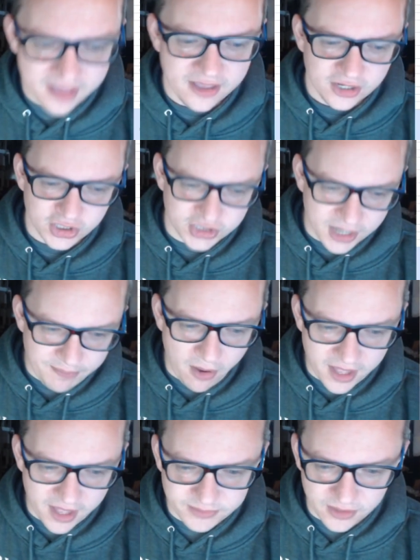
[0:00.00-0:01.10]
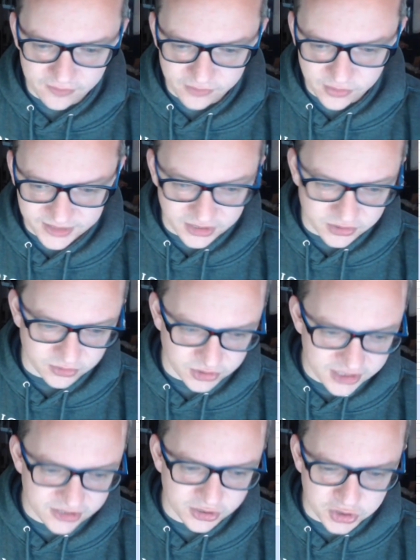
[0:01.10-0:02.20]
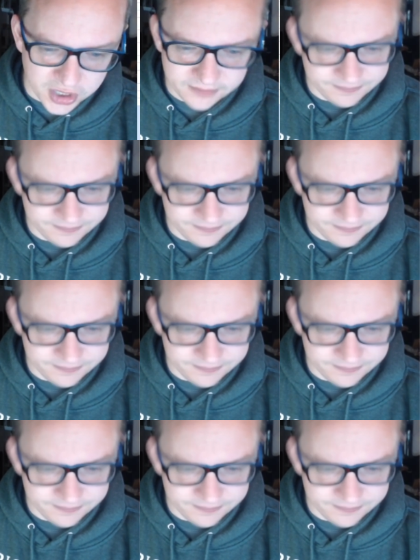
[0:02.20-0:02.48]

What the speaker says: Ship all items all over the USA. So she's legit.